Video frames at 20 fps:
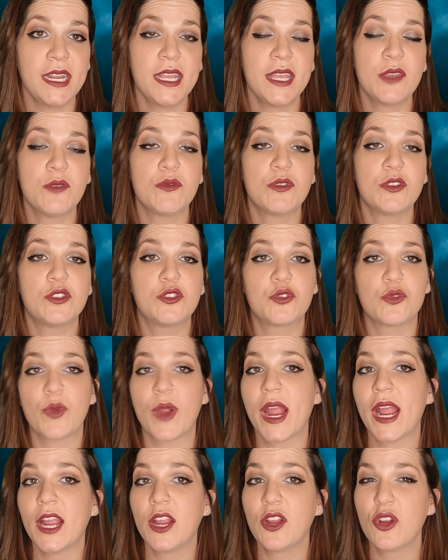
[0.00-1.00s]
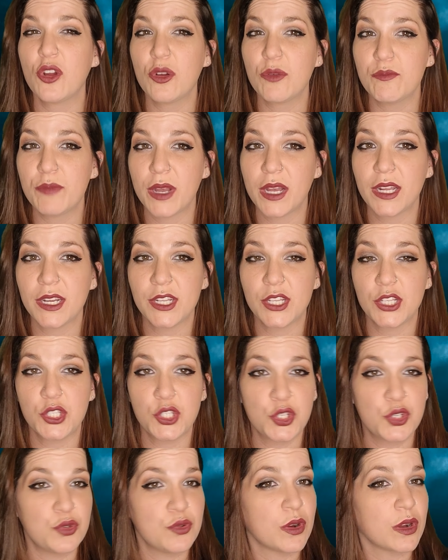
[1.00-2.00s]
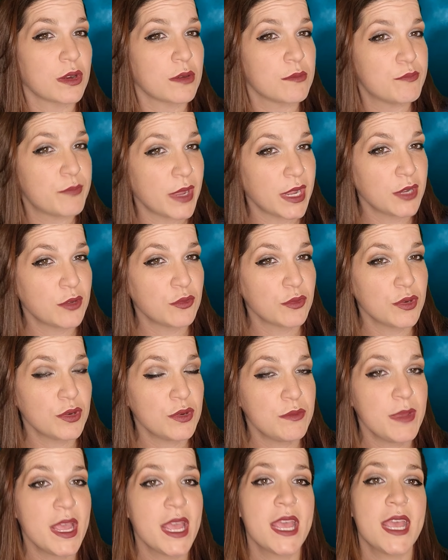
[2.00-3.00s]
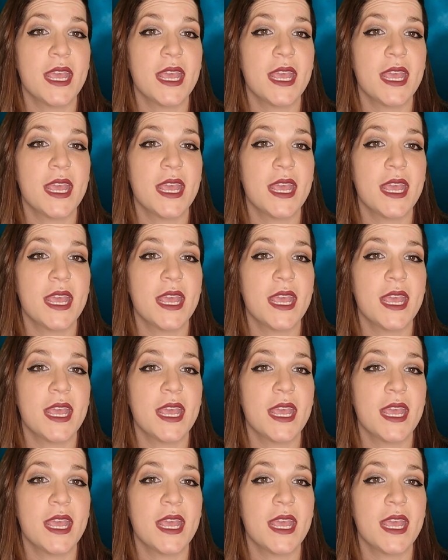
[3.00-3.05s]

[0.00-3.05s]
he would drag her body to her bedroom